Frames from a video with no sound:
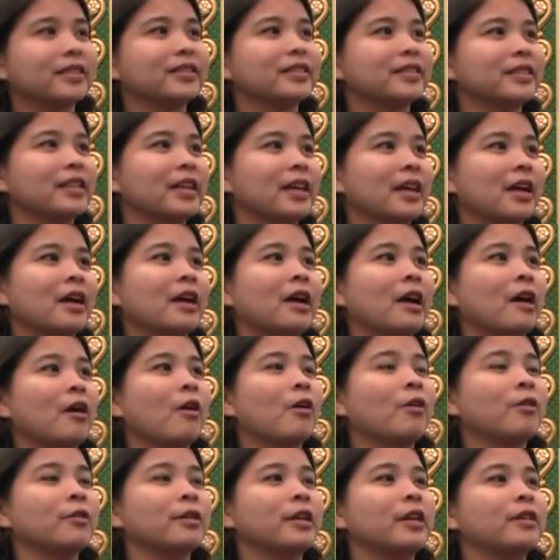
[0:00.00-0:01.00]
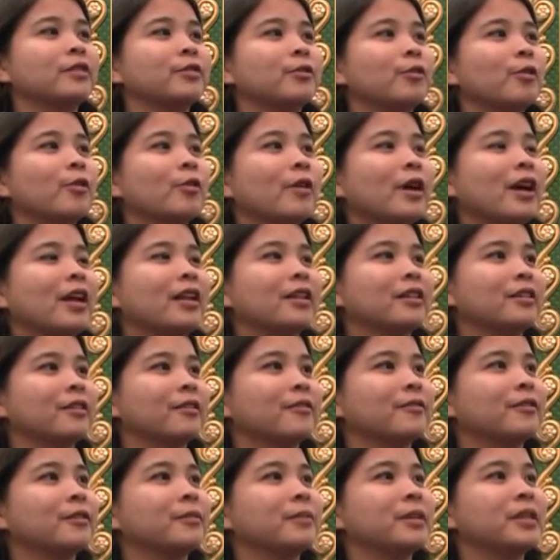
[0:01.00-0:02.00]
Yes, they are all natural color
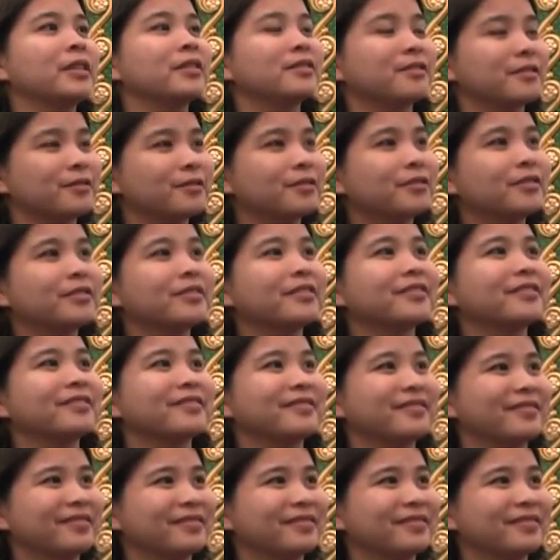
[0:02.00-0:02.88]
of the beetles.